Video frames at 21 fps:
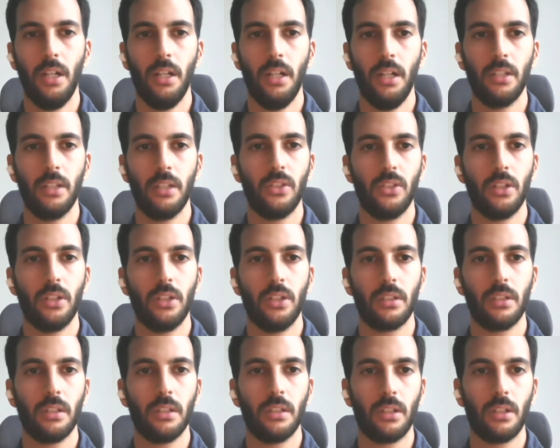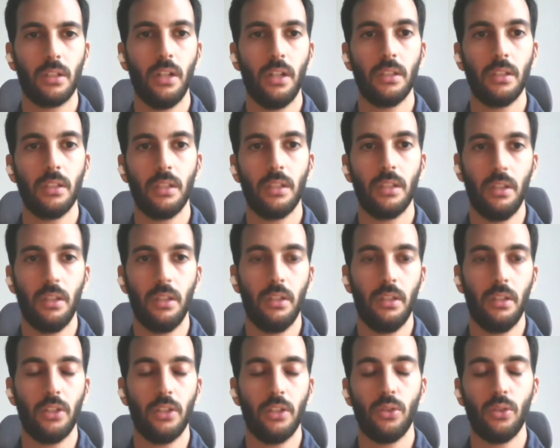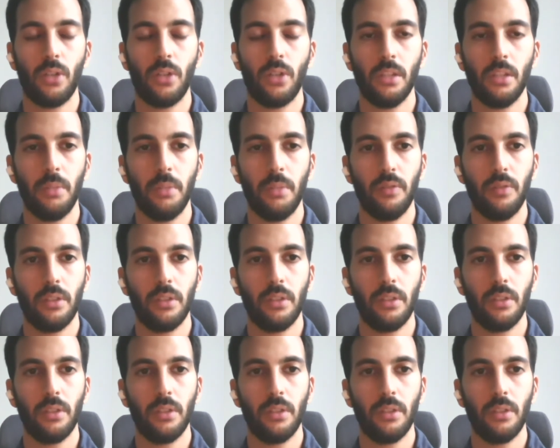it's not there's no cost benefit